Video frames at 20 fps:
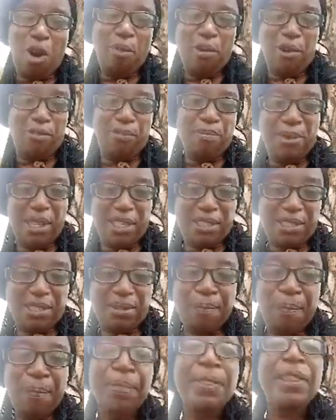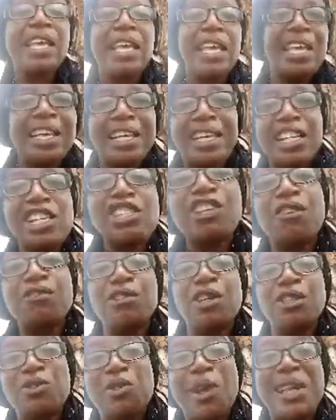of maize, each of
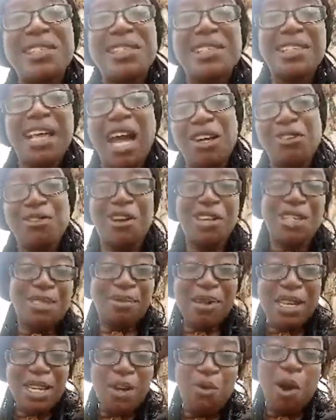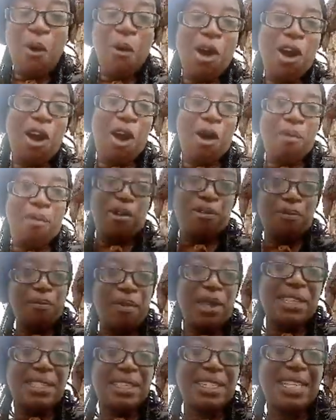your 20,000 is bringing one cup of
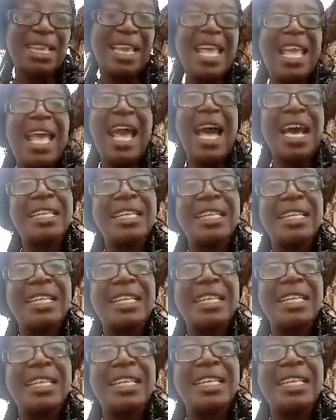maize, and each